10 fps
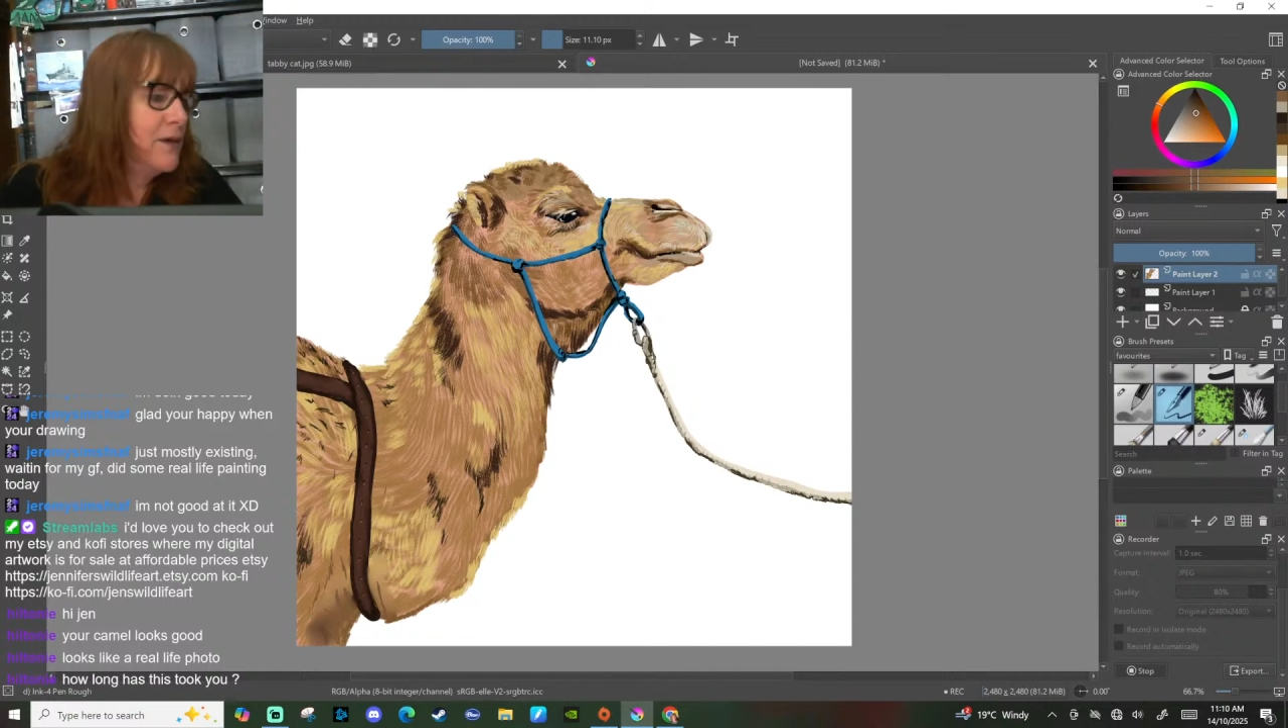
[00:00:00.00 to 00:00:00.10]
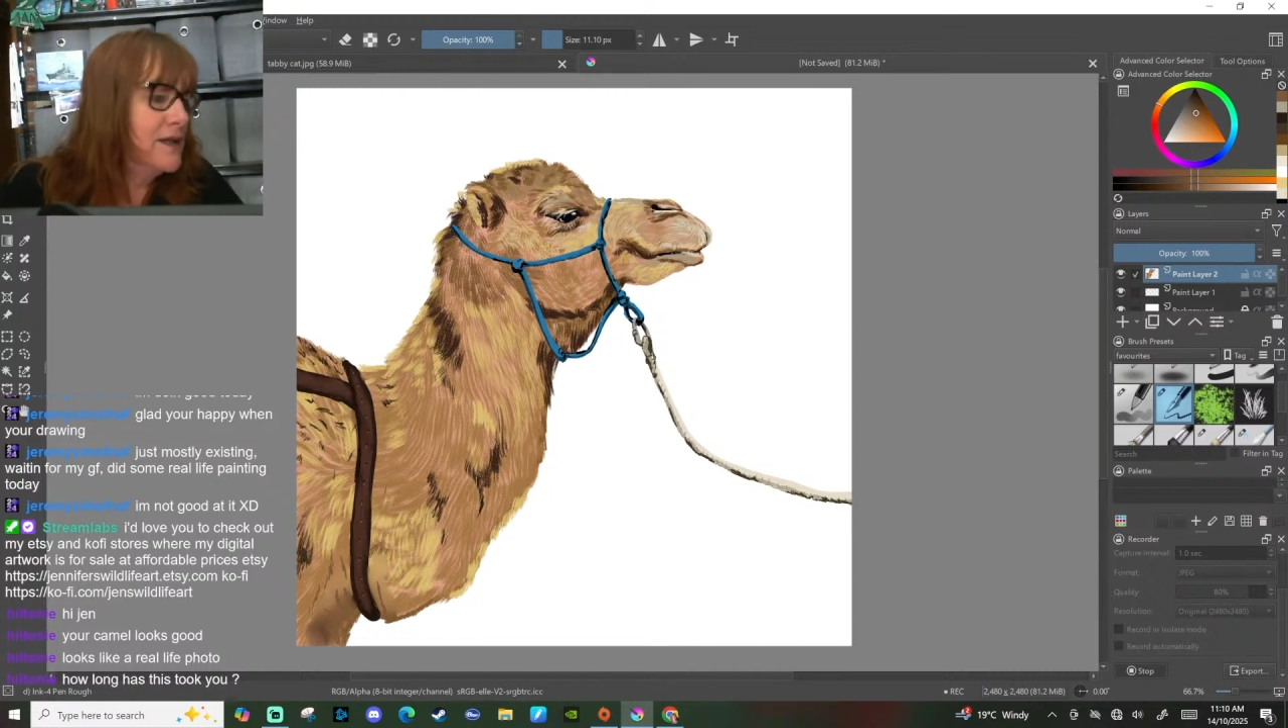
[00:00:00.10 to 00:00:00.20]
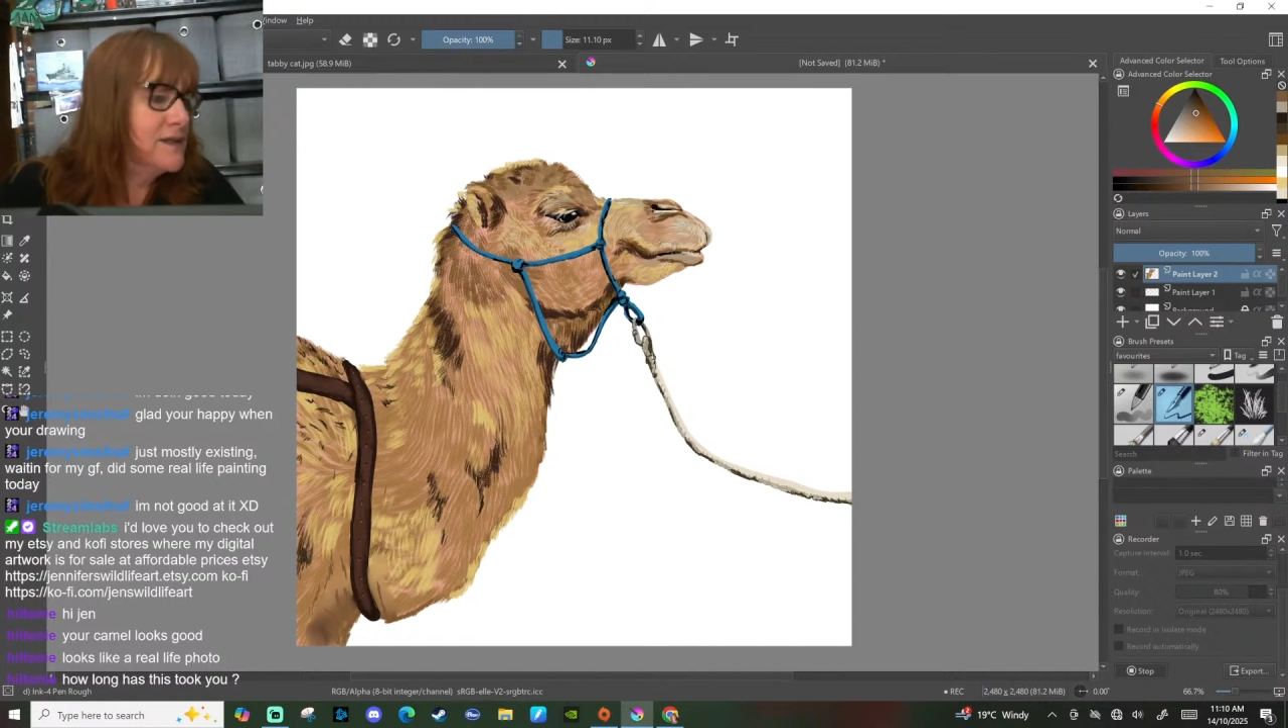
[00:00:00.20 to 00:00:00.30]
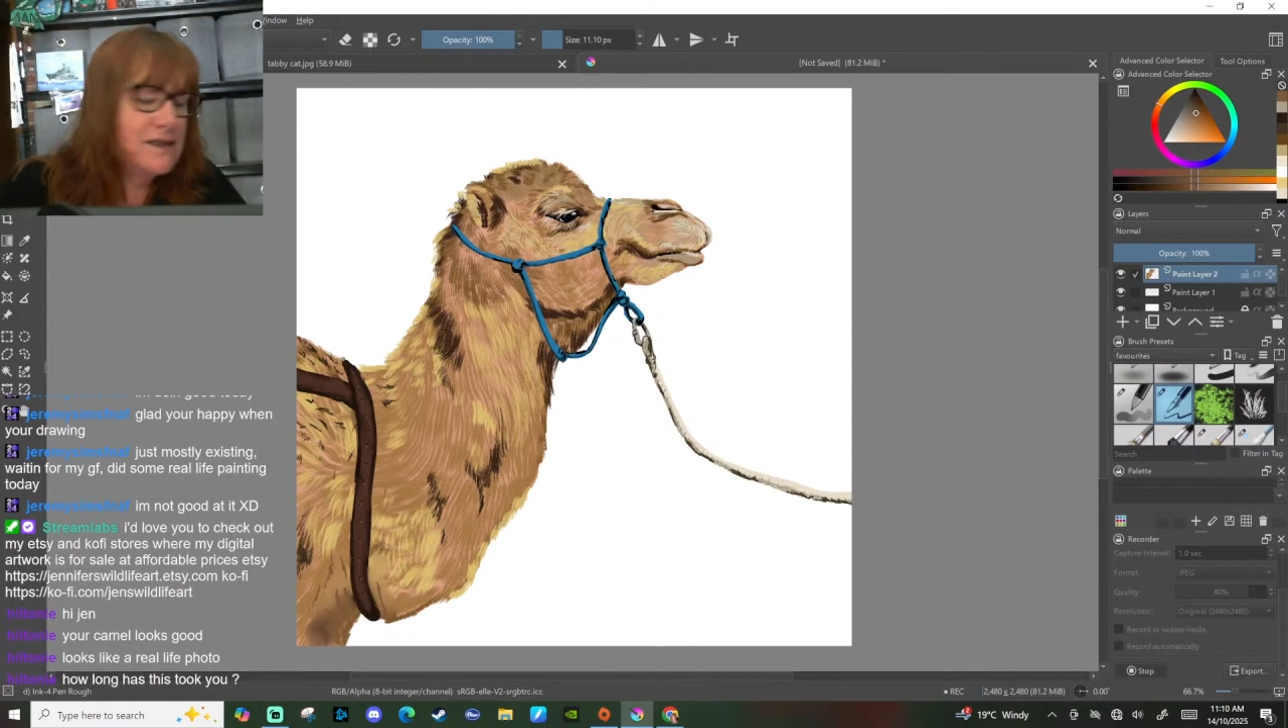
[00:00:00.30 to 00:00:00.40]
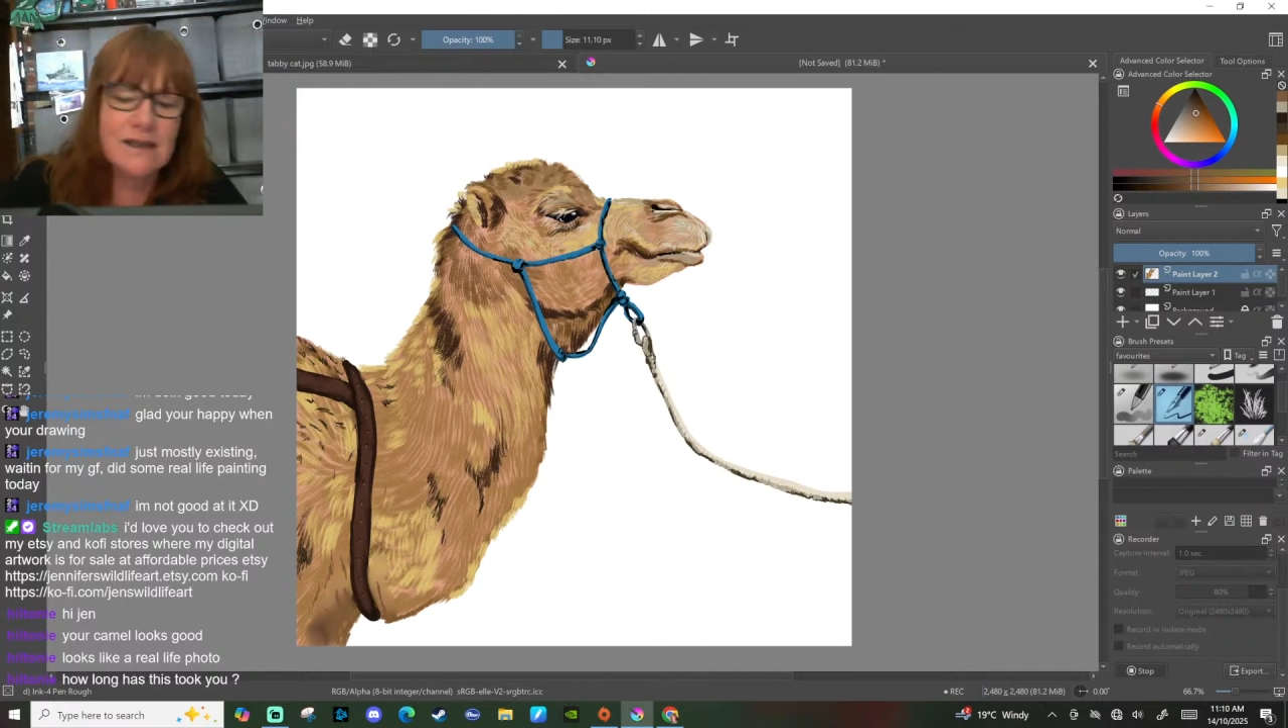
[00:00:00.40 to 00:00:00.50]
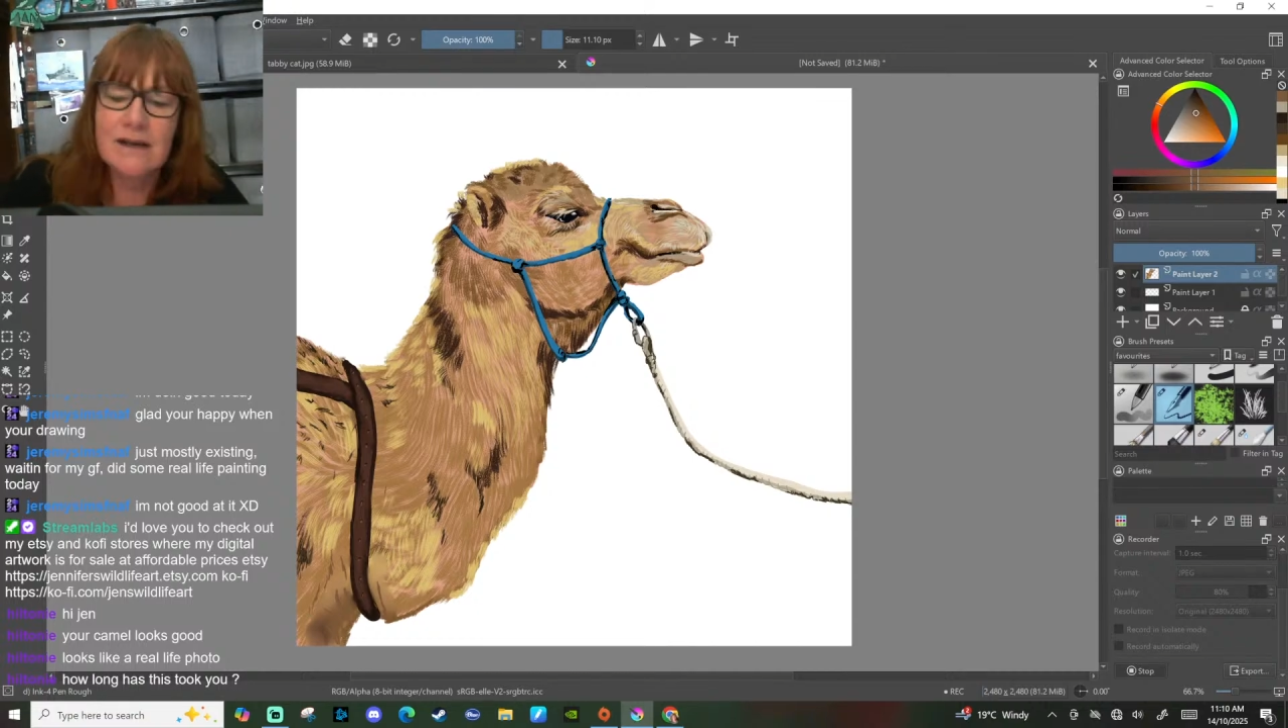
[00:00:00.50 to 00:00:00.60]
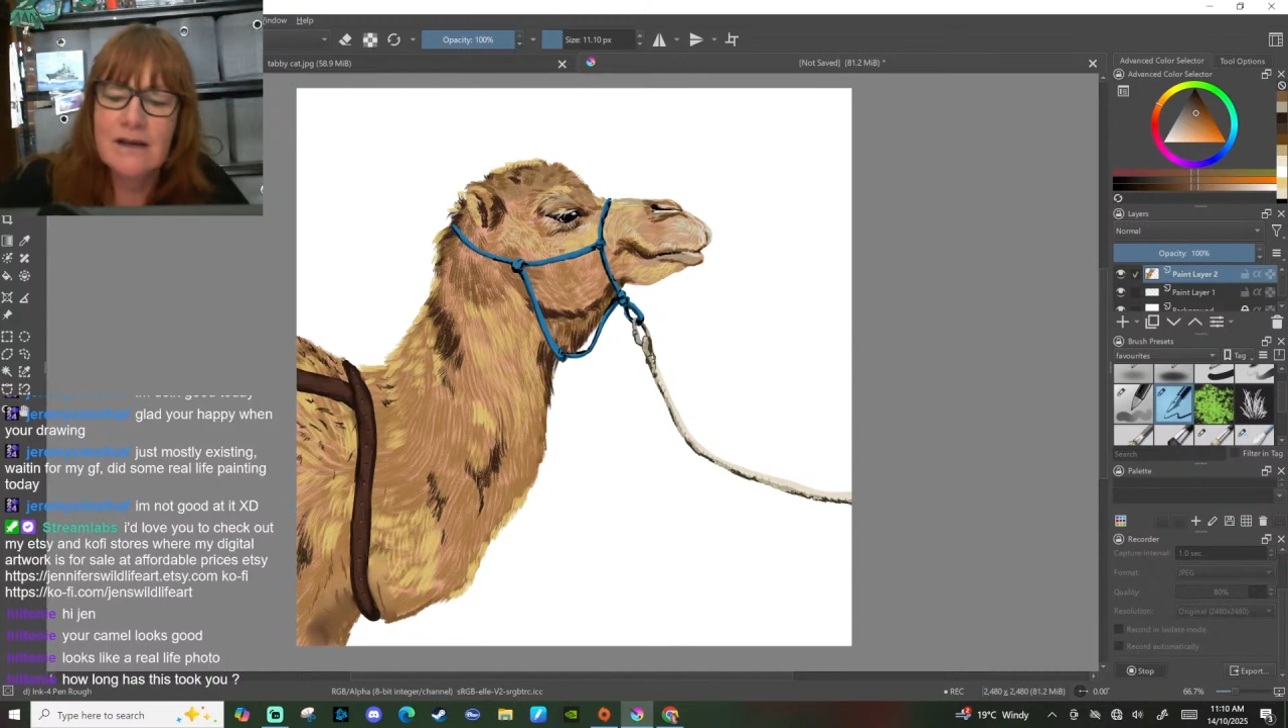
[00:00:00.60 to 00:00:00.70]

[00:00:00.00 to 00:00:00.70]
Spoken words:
minutes.